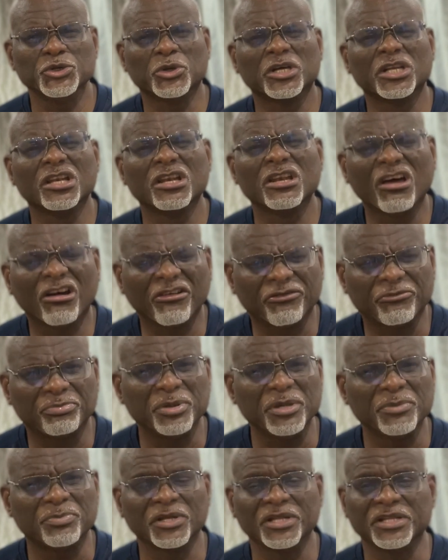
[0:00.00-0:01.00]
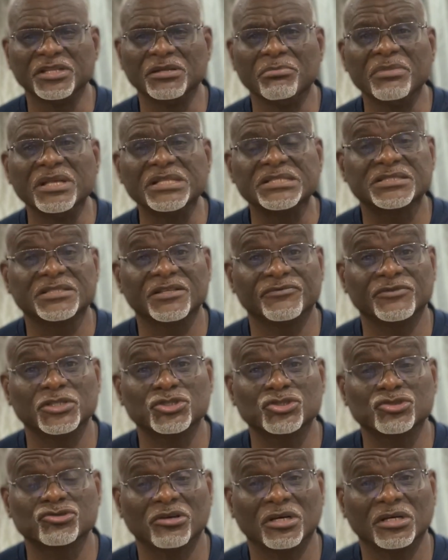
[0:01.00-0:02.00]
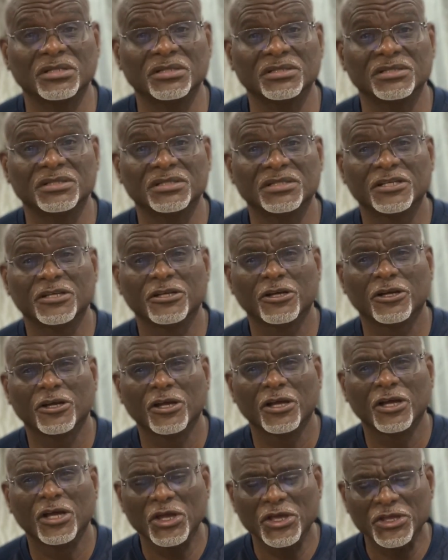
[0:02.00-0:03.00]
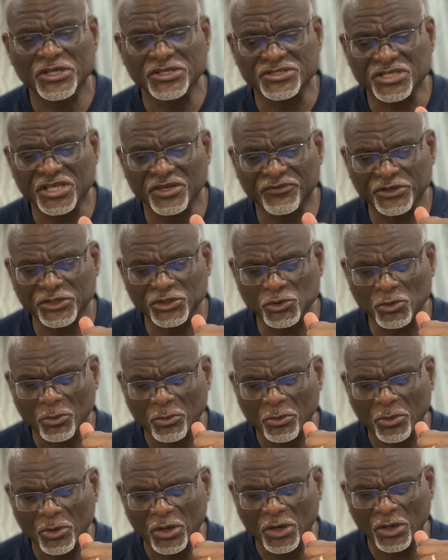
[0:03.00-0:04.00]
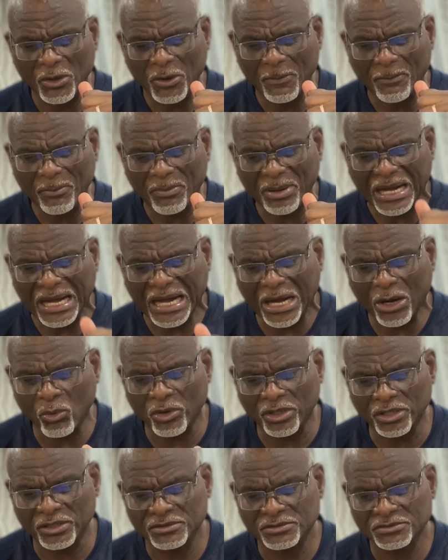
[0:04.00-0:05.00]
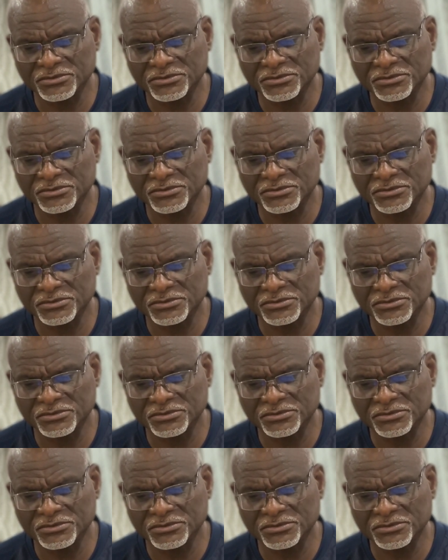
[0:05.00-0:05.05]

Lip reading: could love people in the midst of the struggle. He's given you power.